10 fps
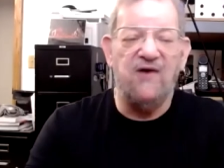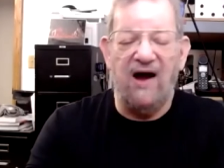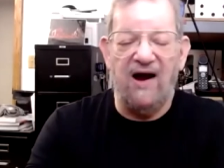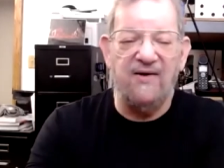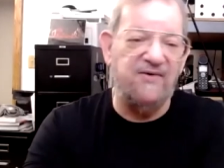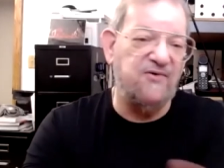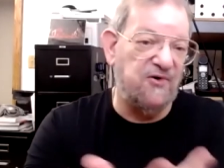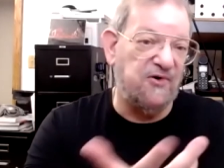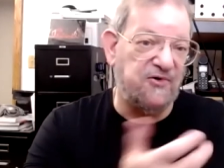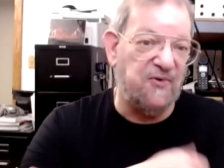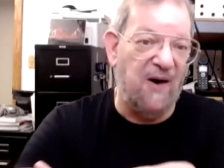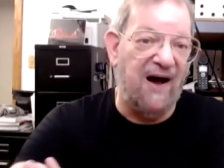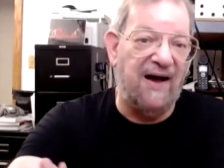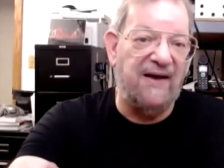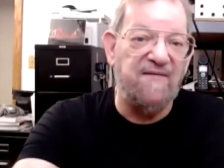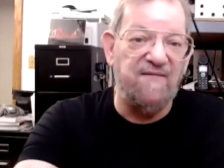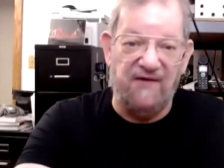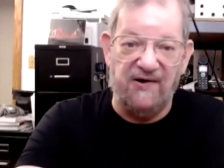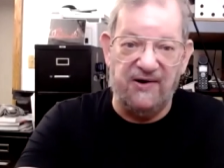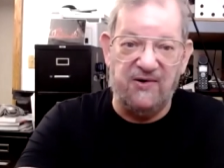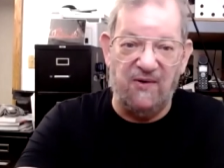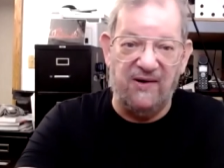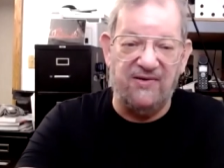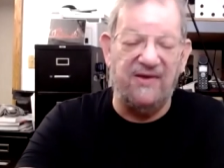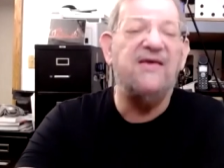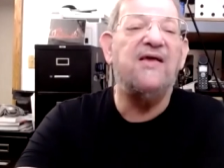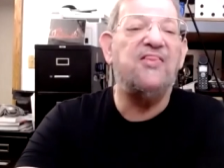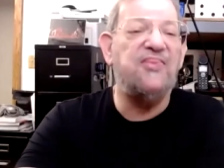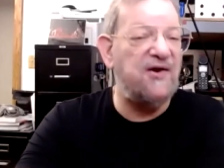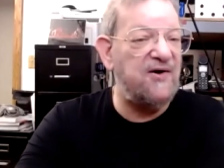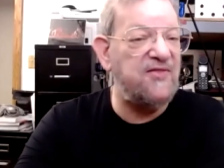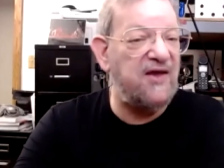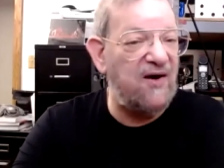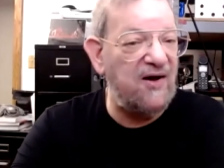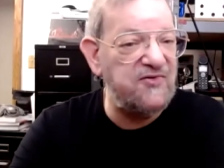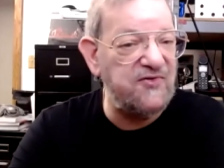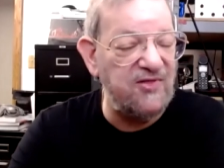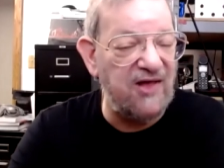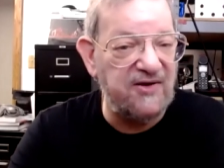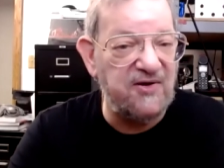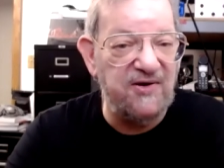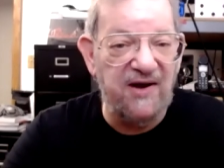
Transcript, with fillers: harden or dry very quickly there, they also, like your